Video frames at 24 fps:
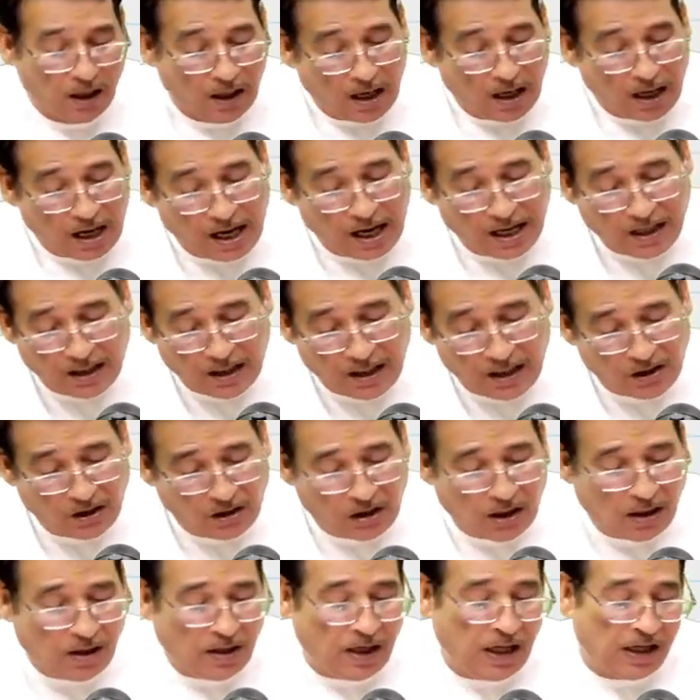and in
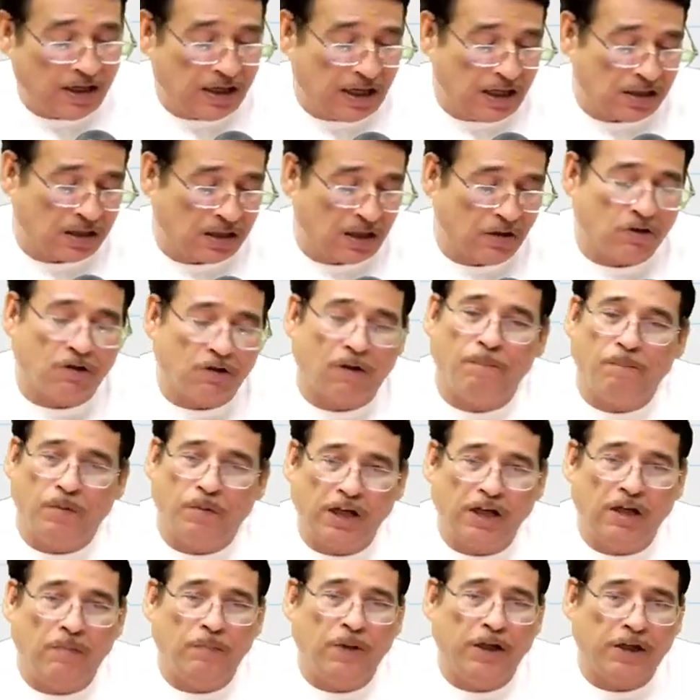the net assets of B
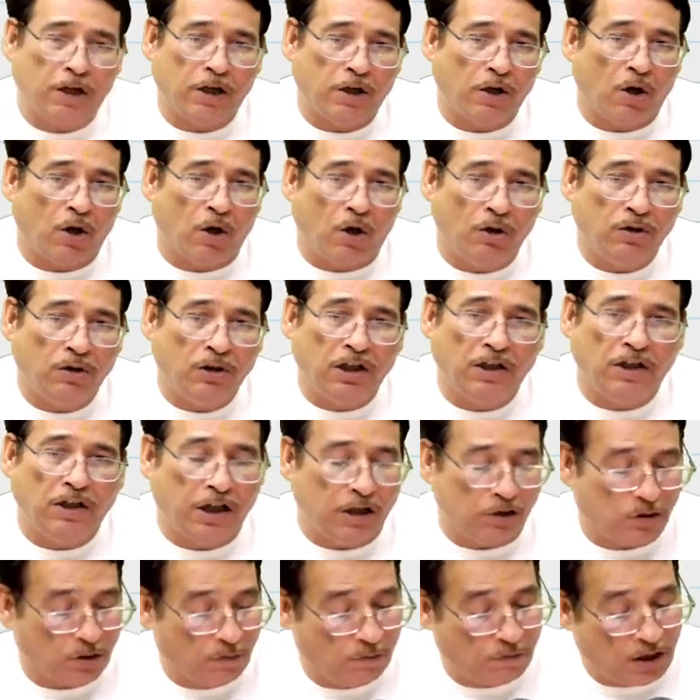Limited on the
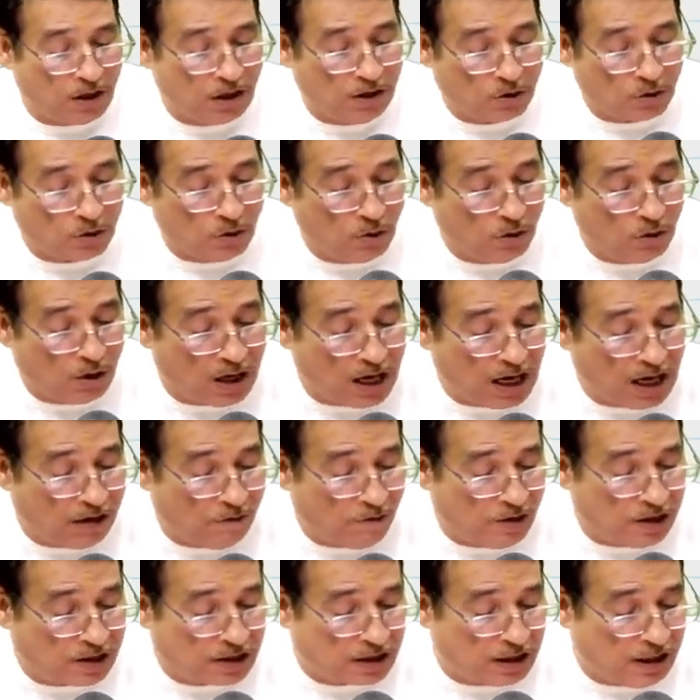date of control, I
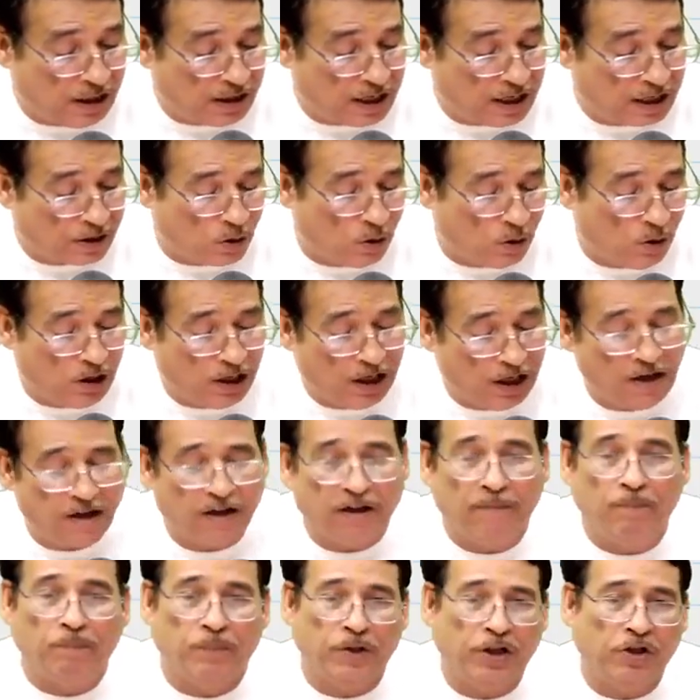will say that holding
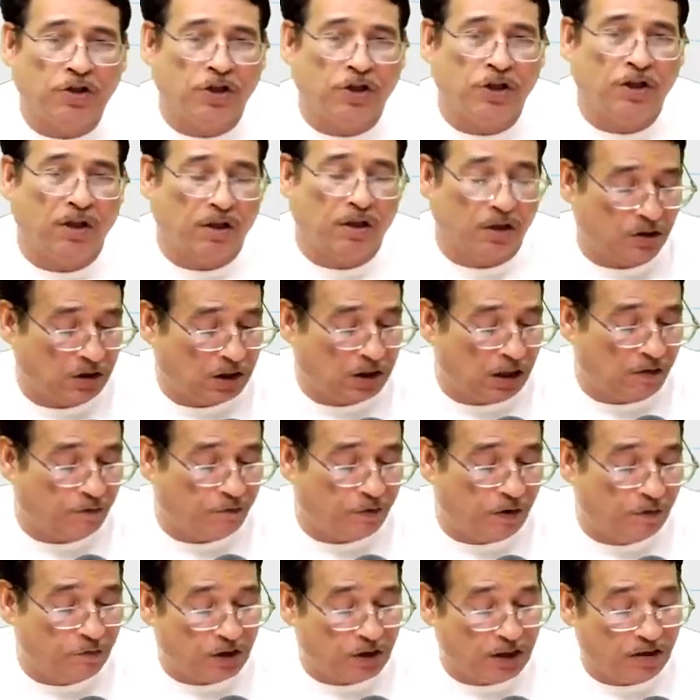company share
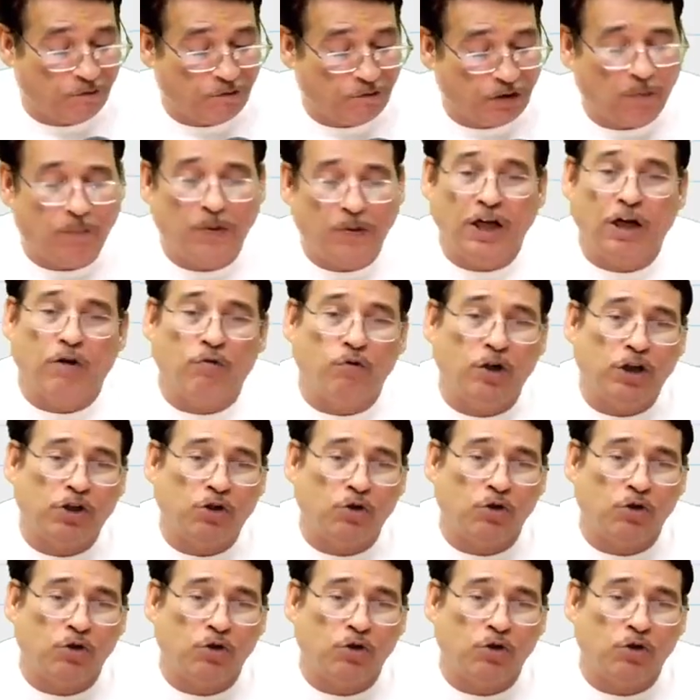350 will be equal to